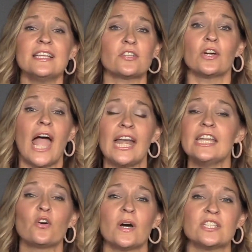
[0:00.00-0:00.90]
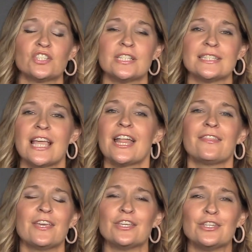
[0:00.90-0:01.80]
are any questions
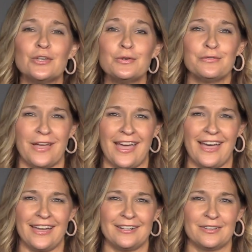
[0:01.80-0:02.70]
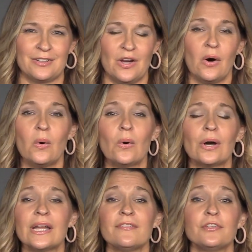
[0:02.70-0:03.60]
that you've had, or
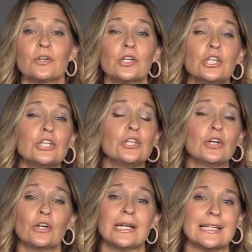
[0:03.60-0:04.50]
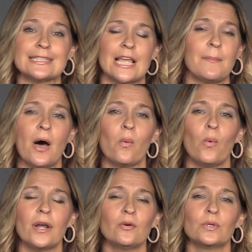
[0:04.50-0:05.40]
if you're curious about
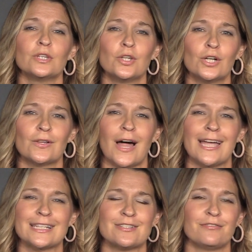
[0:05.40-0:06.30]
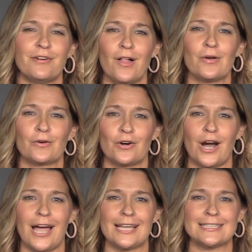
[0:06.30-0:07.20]
what it would look like to follow
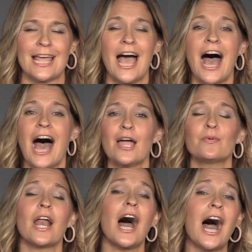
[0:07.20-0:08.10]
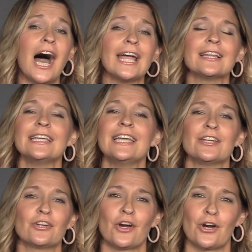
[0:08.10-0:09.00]
Christ, I would highly
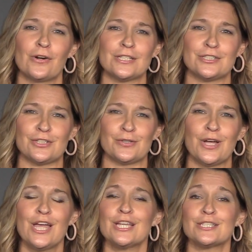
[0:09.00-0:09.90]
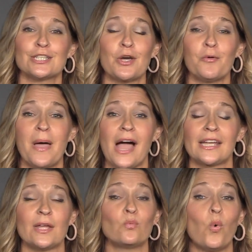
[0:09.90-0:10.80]
encourage you to go back
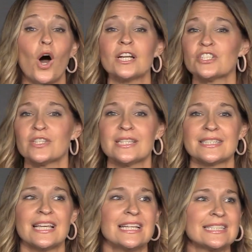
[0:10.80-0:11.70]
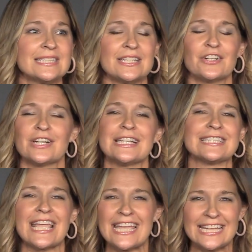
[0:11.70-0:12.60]
and watch this series
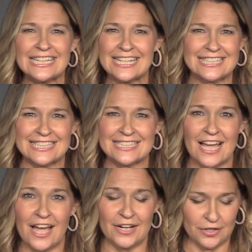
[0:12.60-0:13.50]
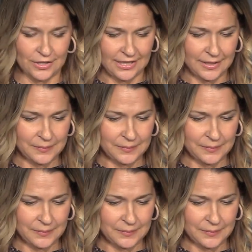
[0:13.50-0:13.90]
in its entirety.